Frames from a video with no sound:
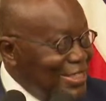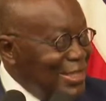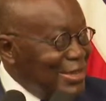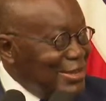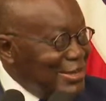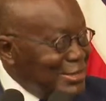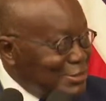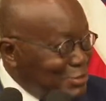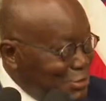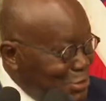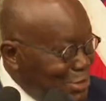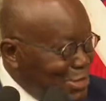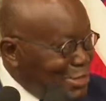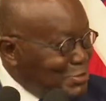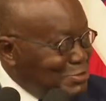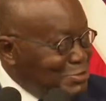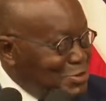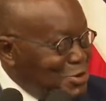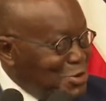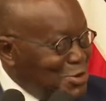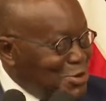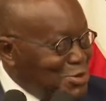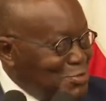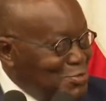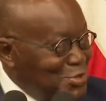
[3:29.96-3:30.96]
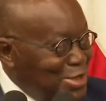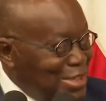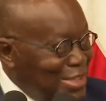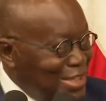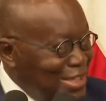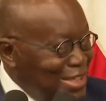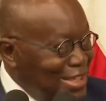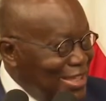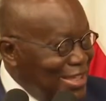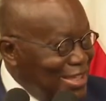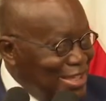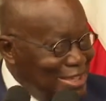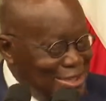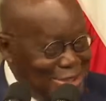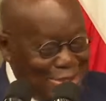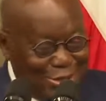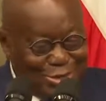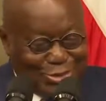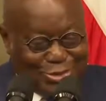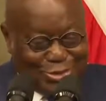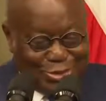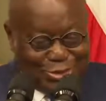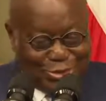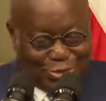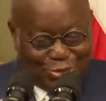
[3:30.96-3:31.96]
that is what has brought me here
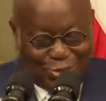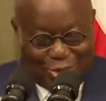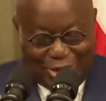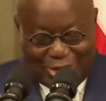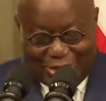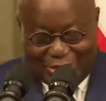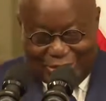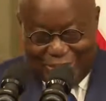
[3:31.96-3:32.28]
to the White